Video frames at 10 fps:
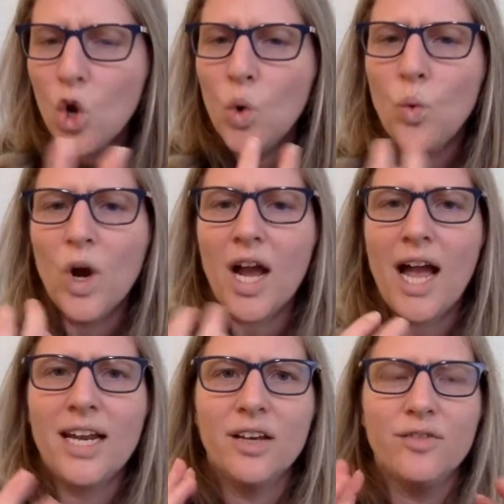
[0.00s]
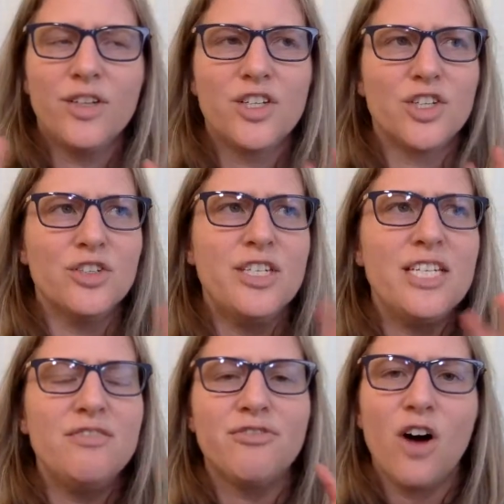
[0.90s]
what kind of is your
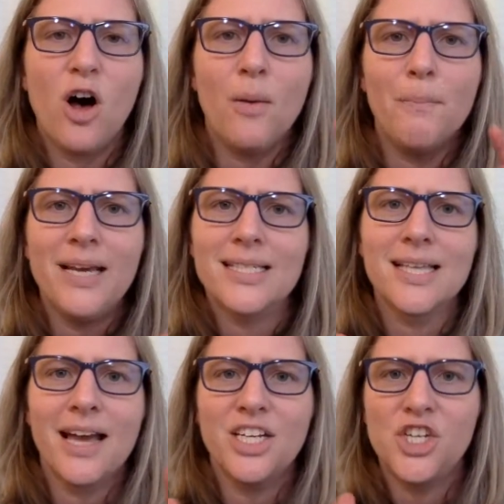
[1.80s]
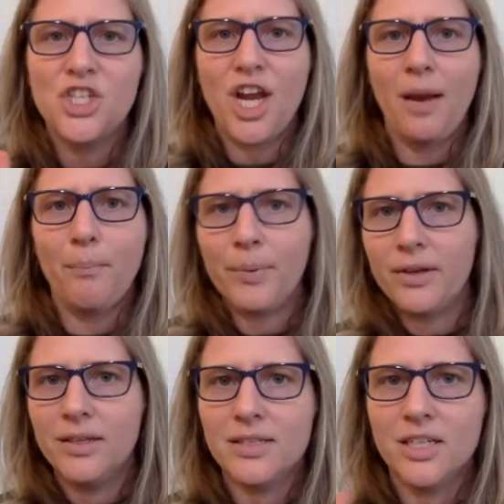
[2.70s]
default baseline shape
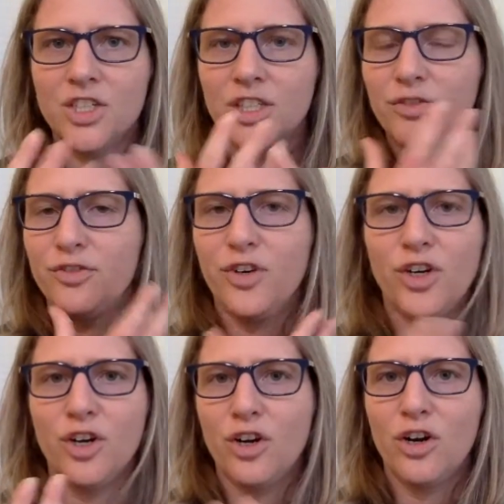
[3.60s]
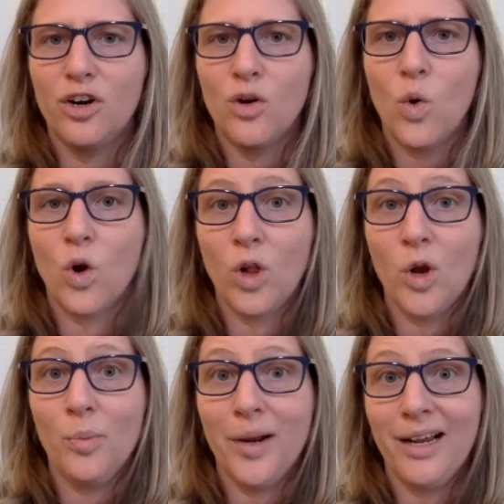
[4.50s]
essentially for your oral
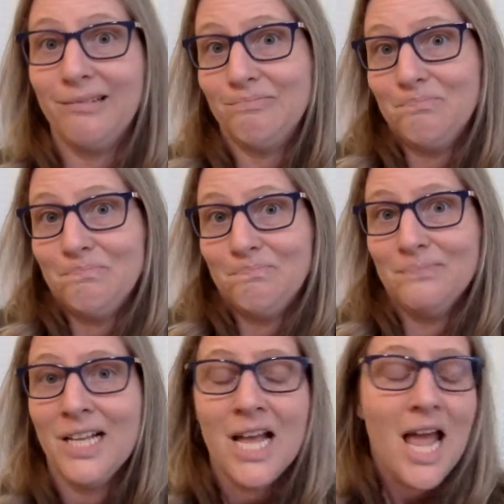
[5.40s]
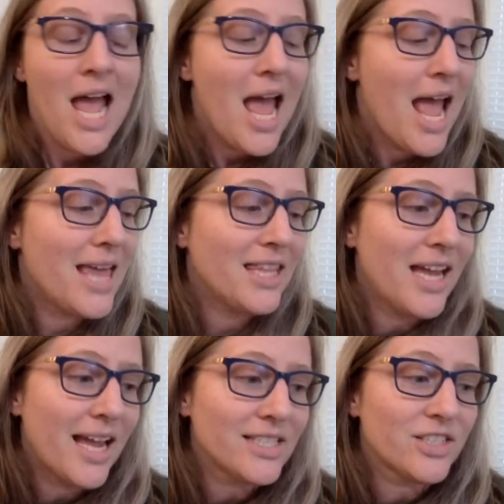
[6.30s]
opening and the
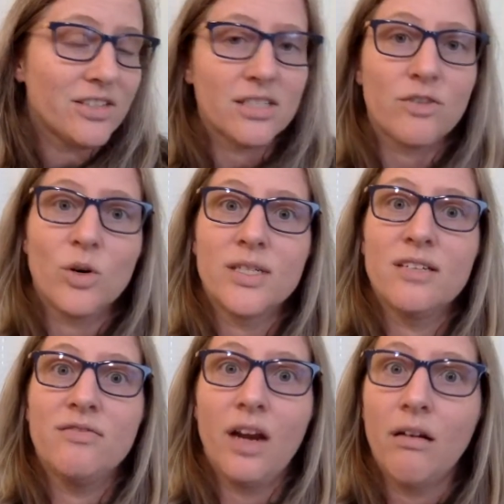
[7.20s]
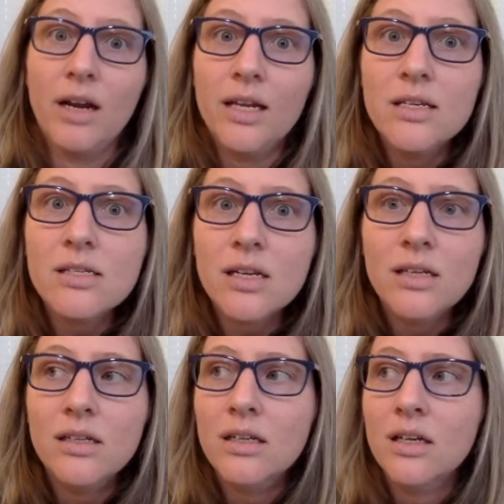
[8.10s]
answer is, of course, it varies.
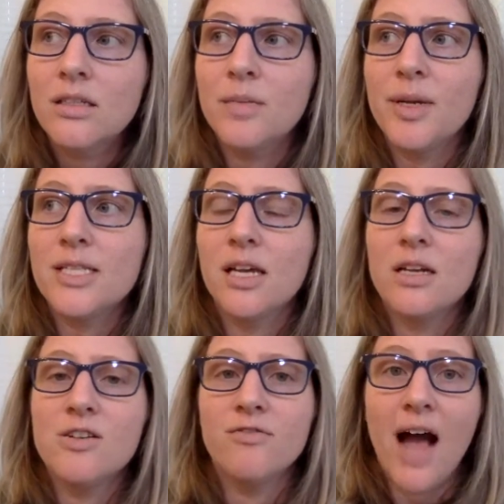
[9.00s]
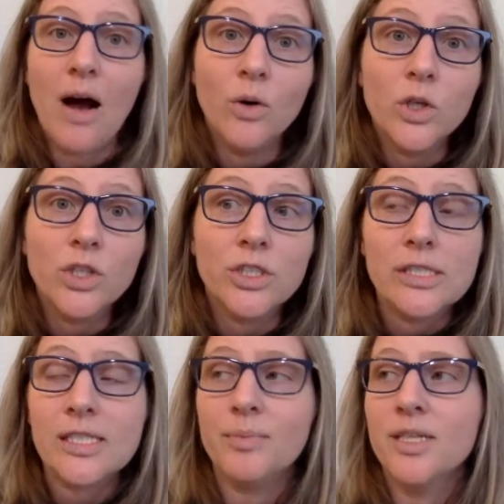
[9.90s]
Depends on your
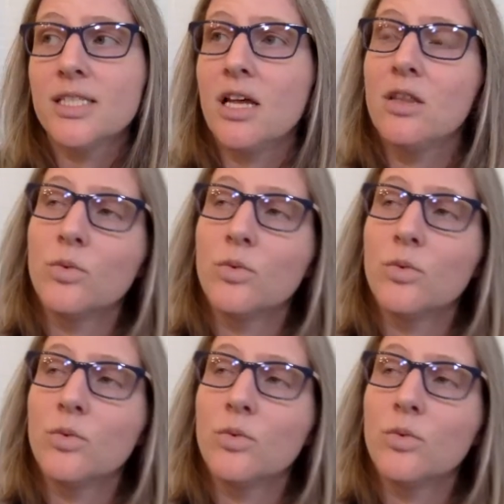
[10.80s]
vowels, depends on the